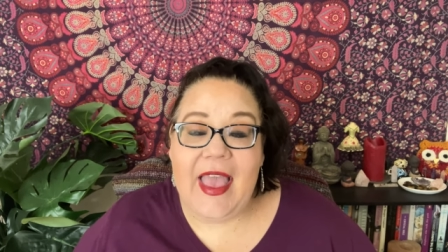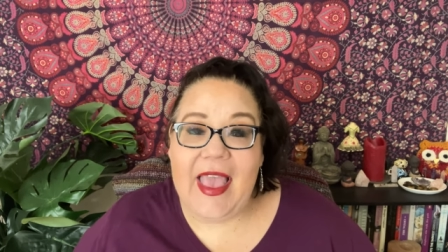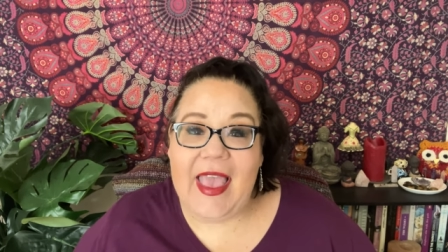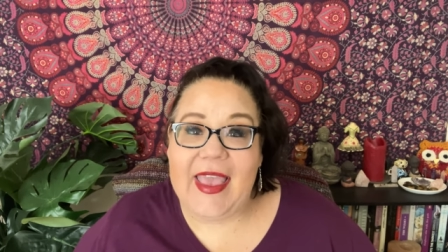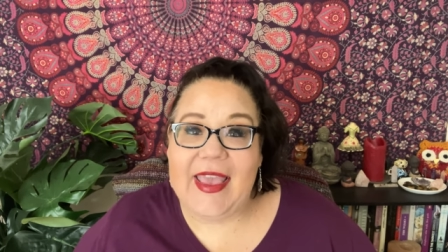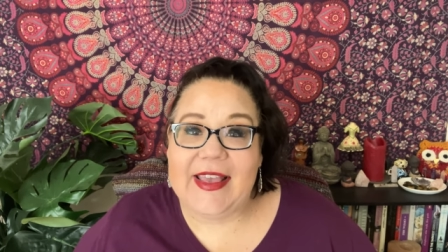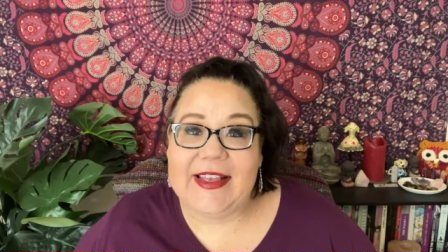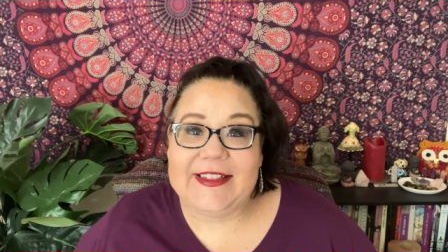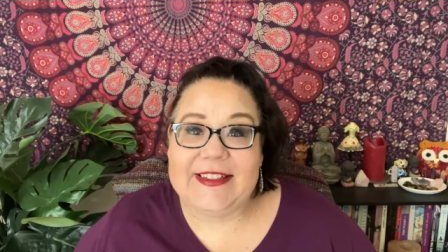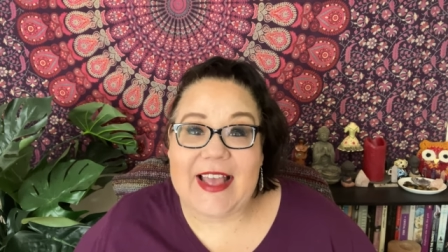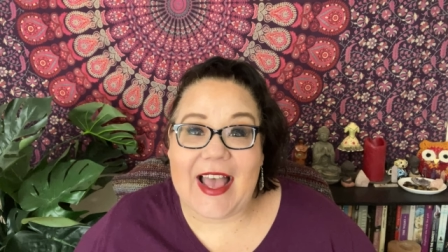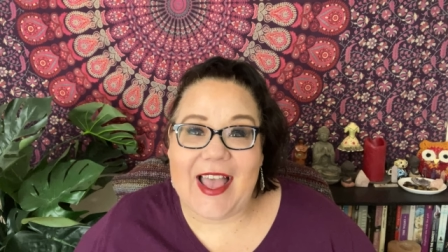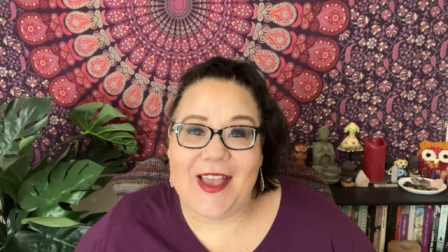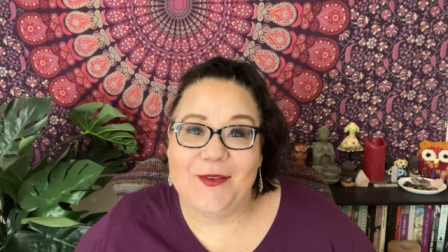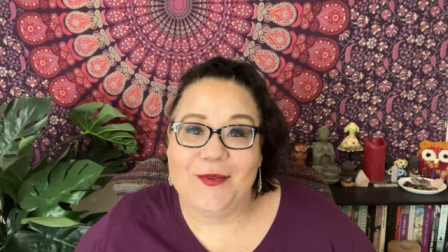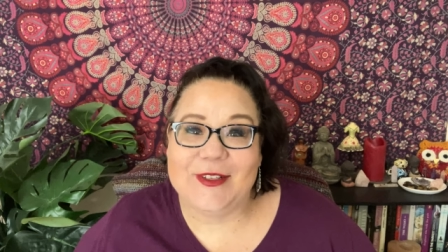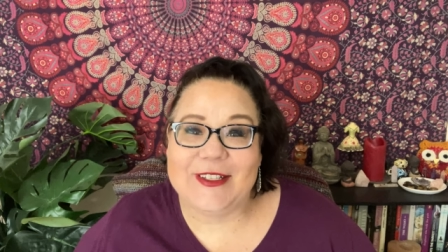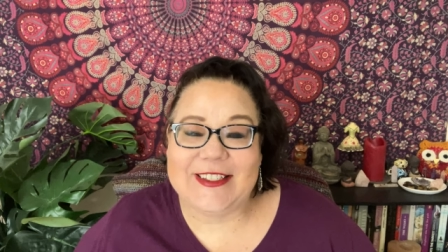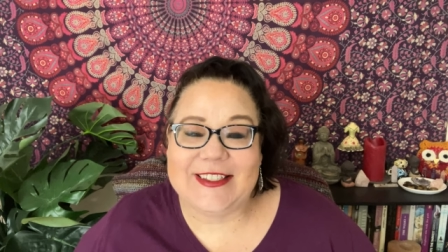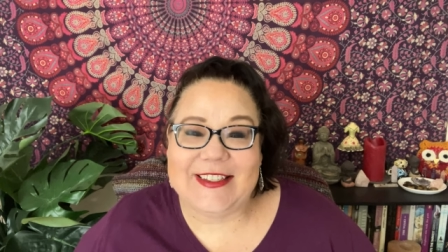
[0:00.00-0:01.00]
and I
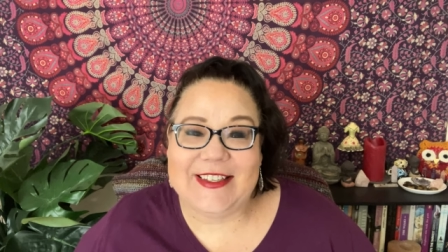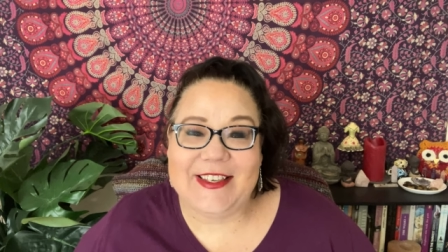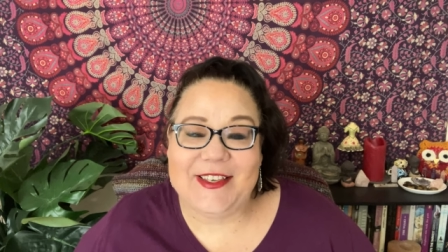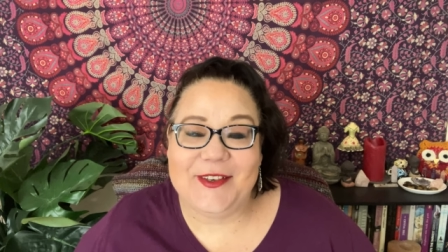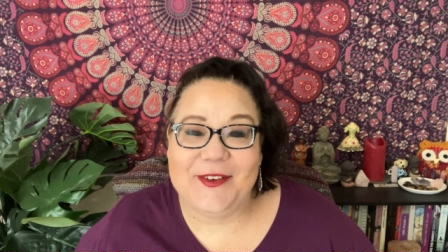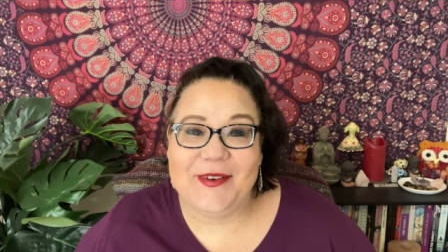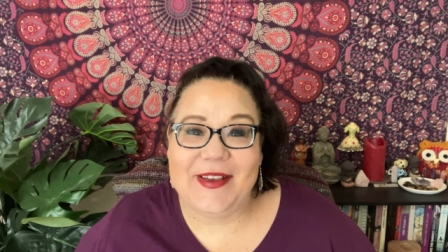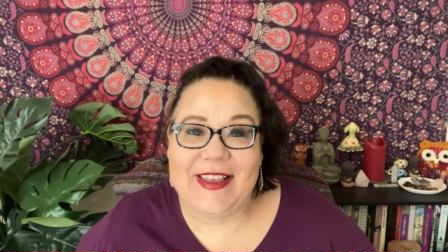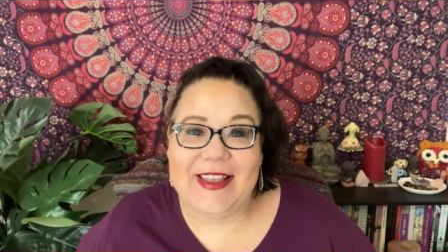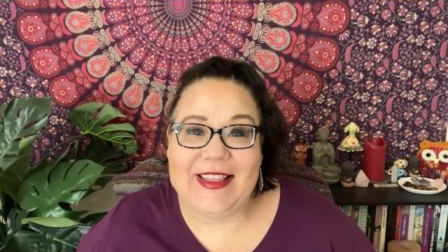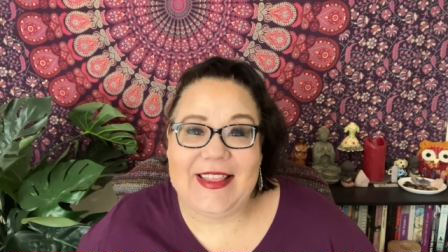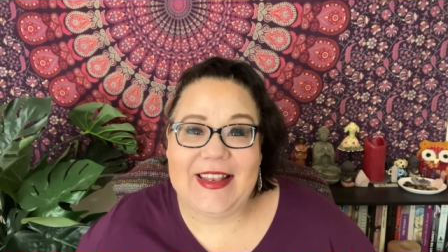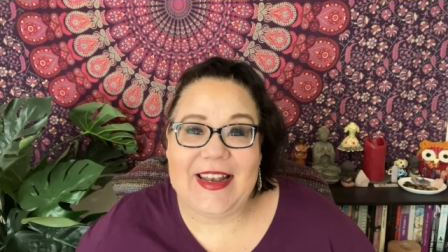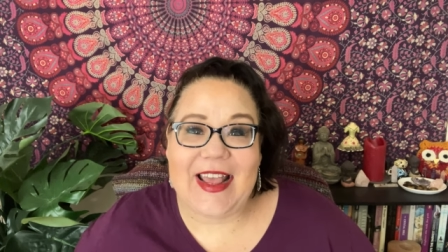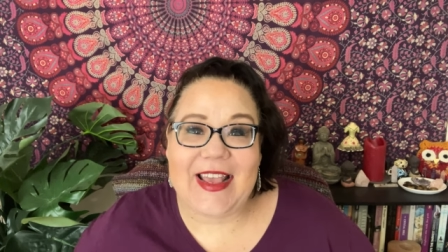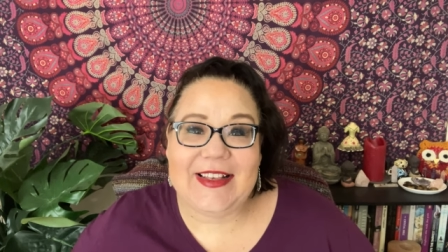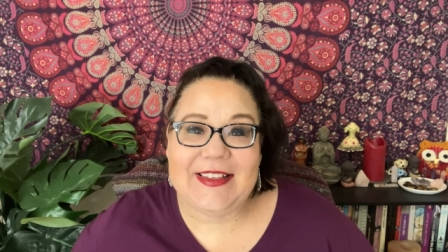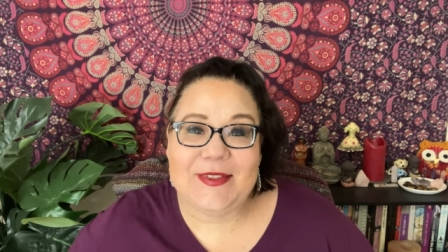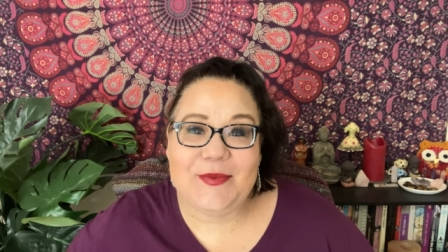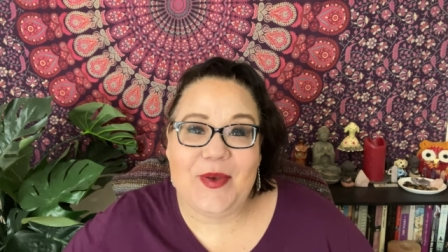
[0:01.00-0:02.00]
will see you in the
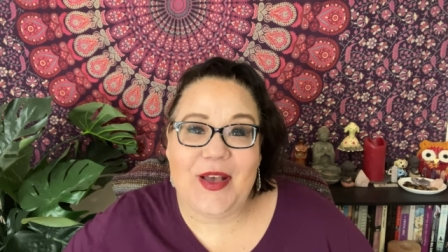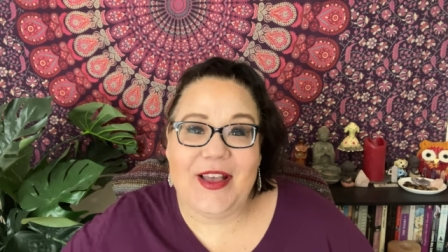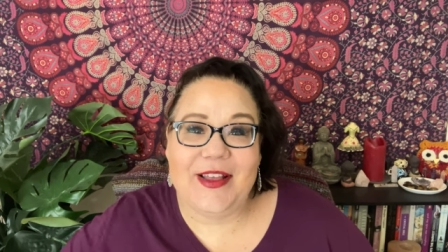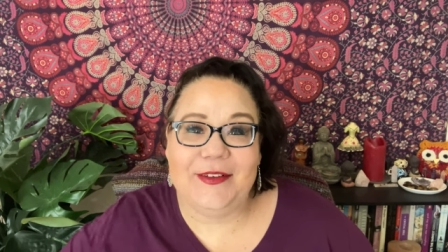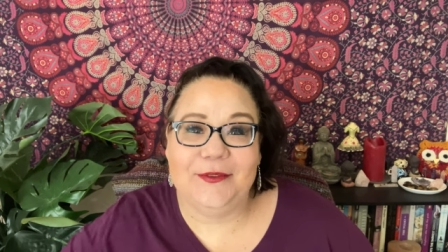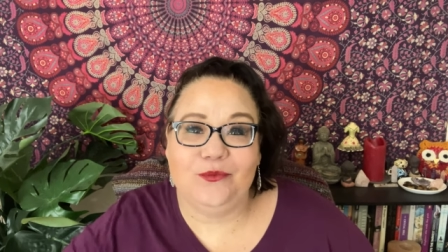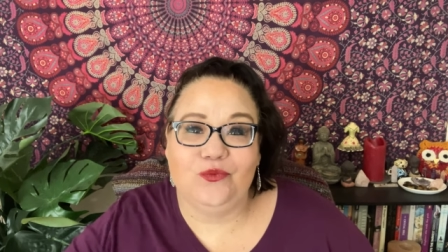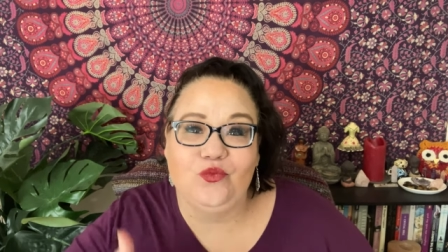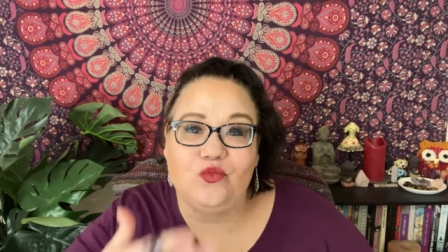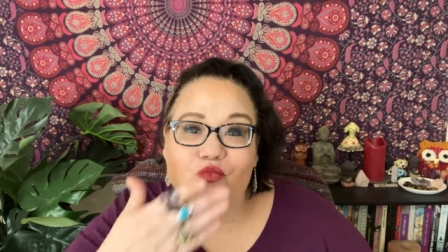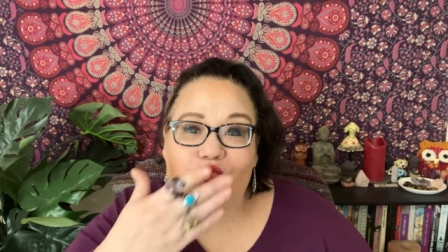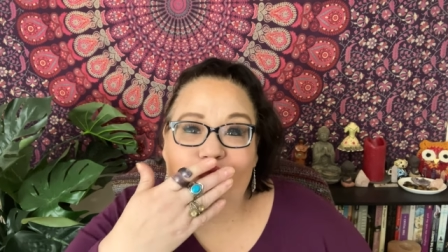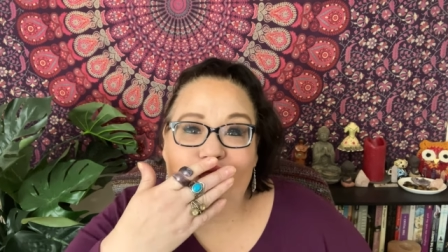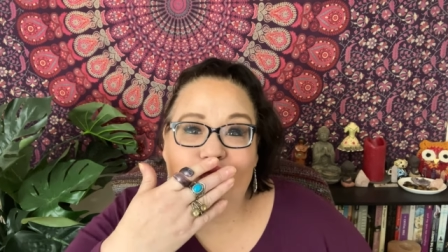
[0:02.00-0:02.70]
next one.